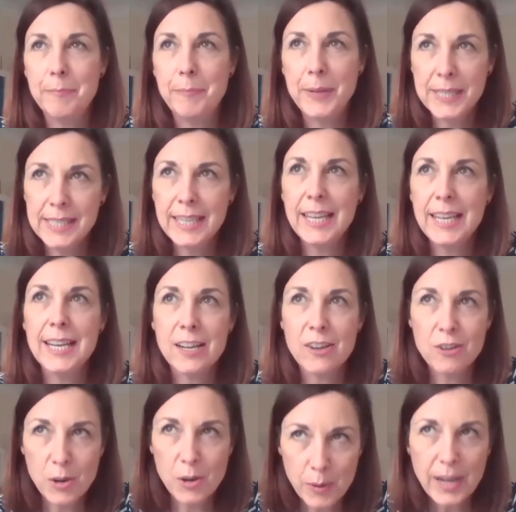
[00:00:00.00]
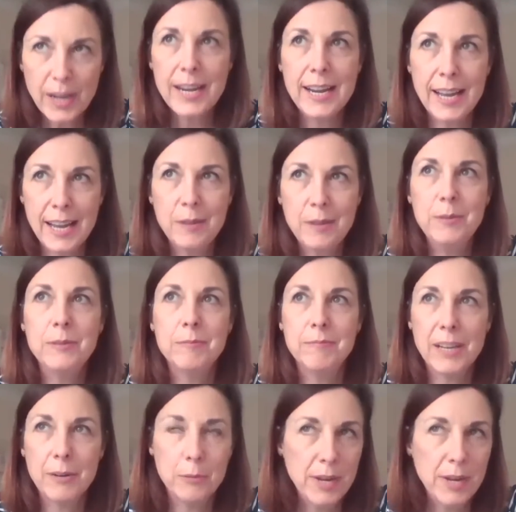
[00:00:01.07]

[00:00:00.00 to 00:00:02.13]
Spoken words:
busy, gone quiet now. They're